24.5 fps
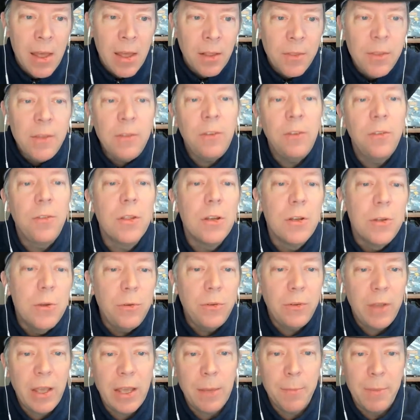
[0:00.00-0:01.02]
This is the
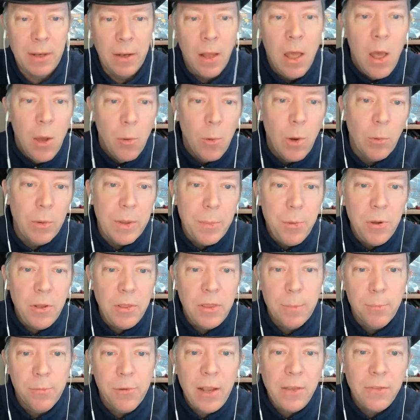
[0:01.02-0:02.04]
news segment where we put
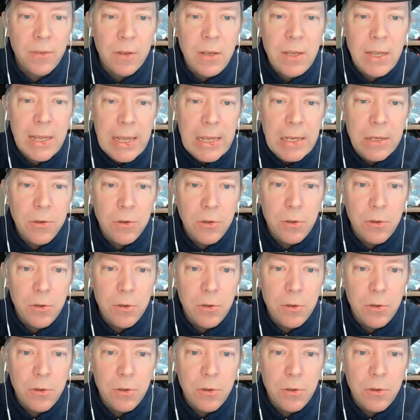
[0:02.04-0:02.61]
the present into